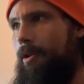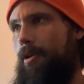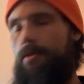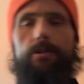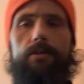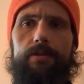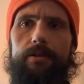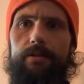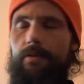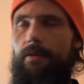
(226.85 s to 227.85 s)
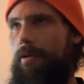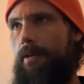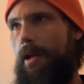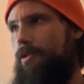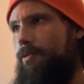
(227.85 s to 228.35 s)
excuses, they're not
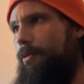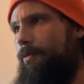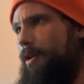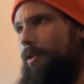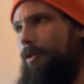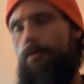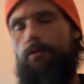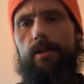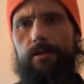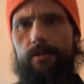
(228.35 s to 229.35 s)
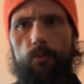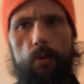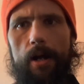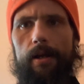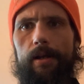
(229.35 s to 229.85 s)
actual fucking good reasons
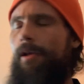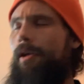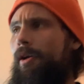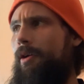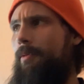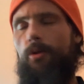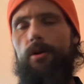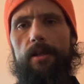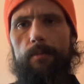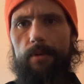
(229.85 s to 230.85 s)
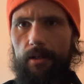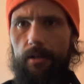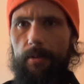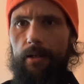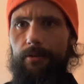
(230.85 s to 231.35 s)
why more can't be done
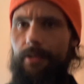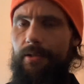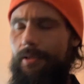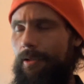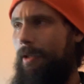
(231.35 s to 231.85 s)
about this